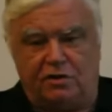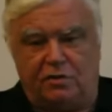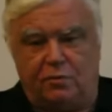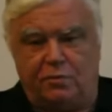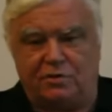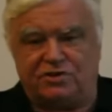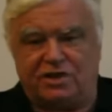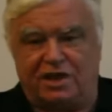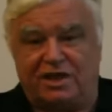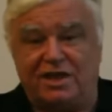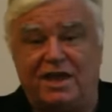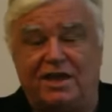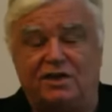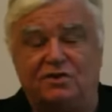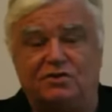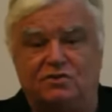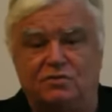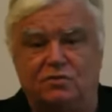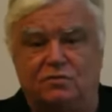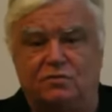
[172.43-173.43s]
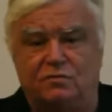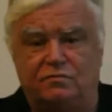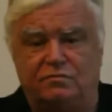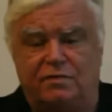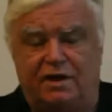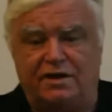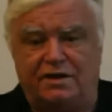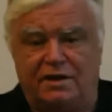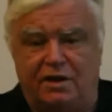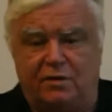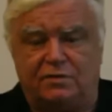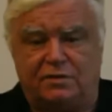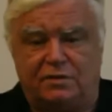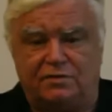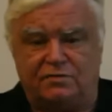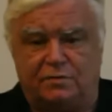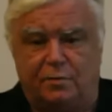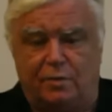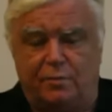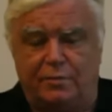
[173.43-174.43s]
which I can't do right now at this
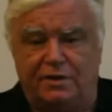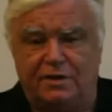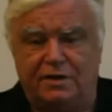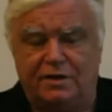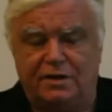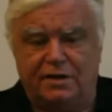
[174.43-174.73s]
moment.